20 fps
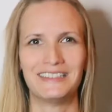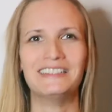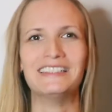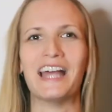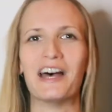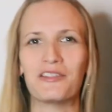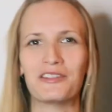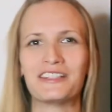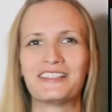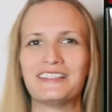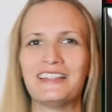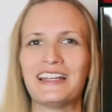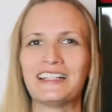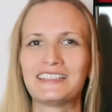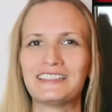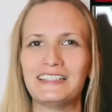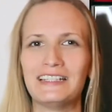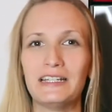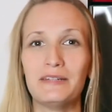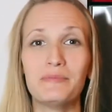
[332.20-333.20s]
Now, this
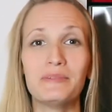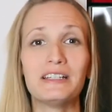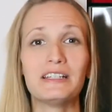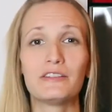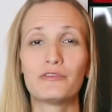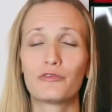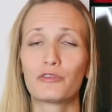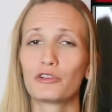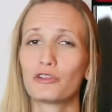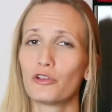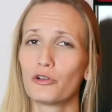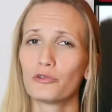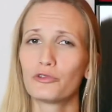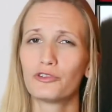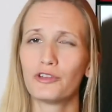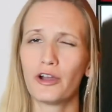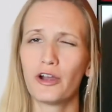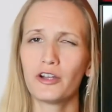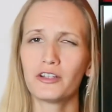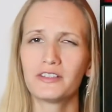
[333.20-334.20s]
next name is for those
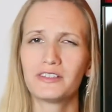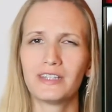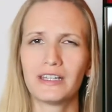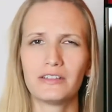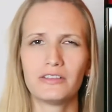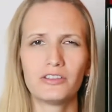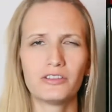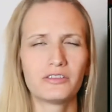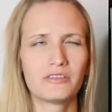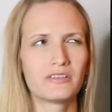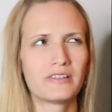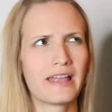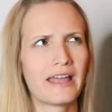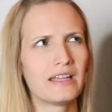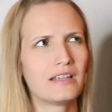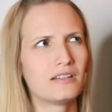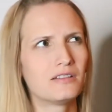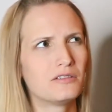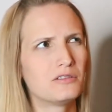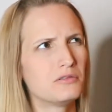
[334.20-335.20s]
dogs that just
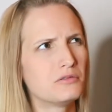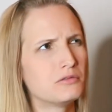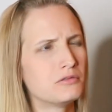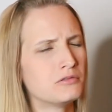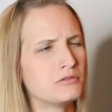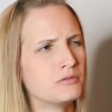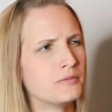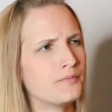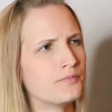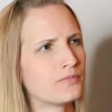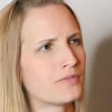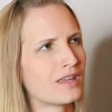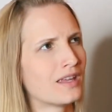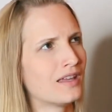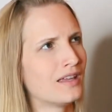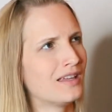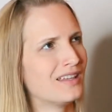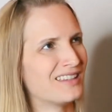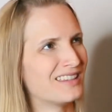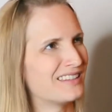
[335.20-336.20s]
like to
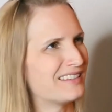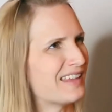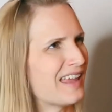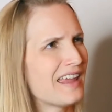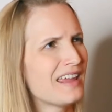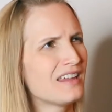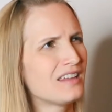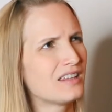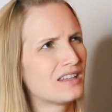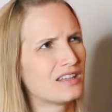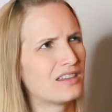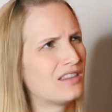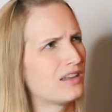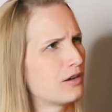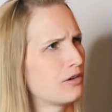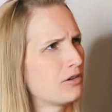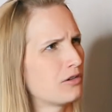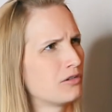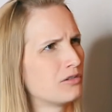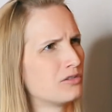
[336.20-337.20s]
take
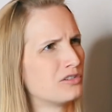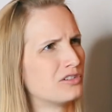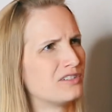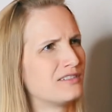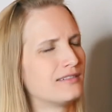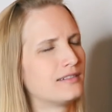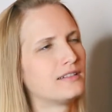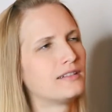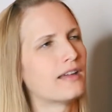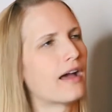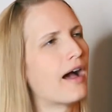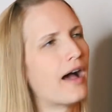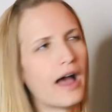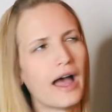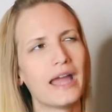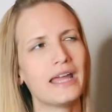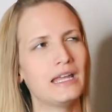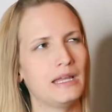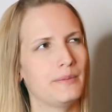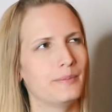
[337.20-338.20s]
their
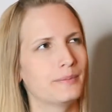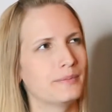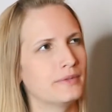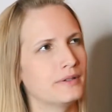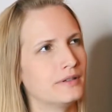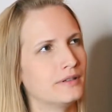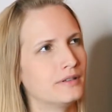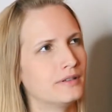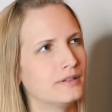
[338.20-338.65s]
time.